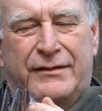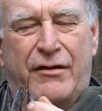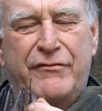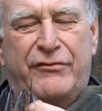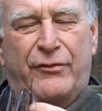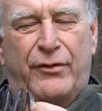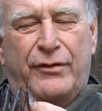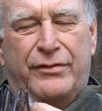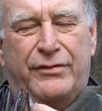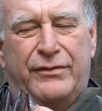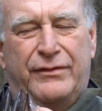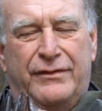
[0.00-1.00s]
go
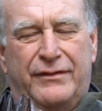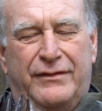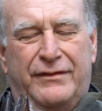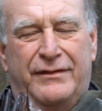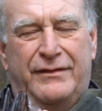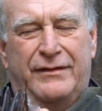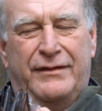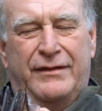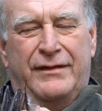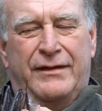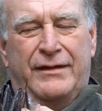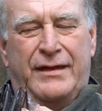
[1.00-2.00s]
forth
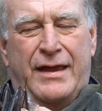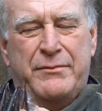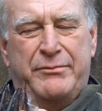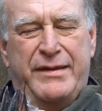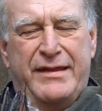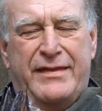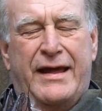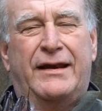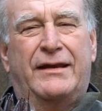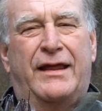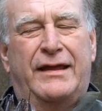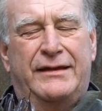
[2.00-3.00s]
and be
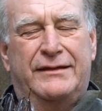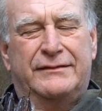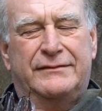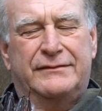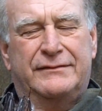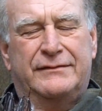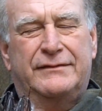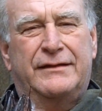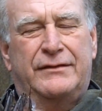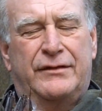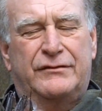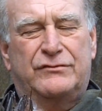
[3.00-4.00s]
that light
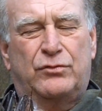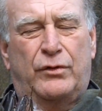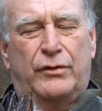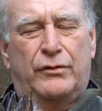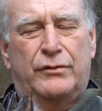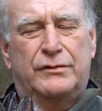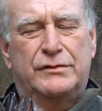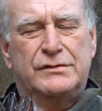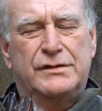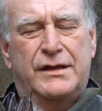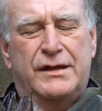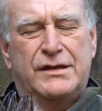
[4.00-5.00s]
in this world.
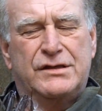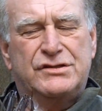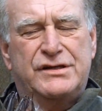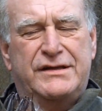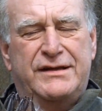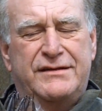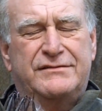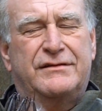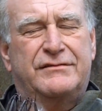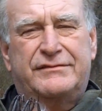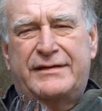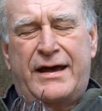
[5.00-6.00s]
She
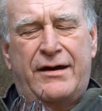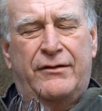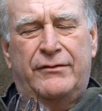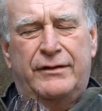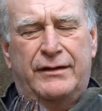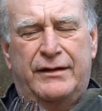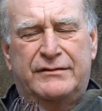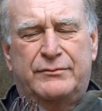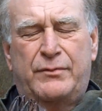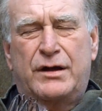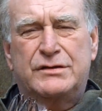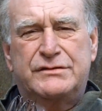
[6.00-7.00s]
needs us now
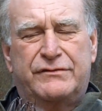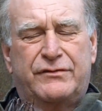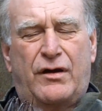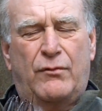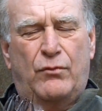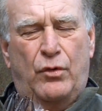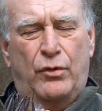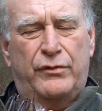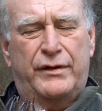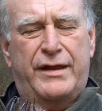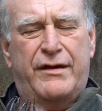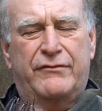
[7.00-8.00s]
as much, if not more
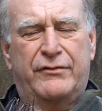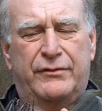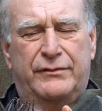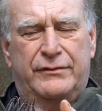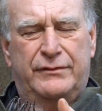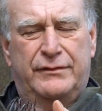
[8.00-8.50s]
than ever.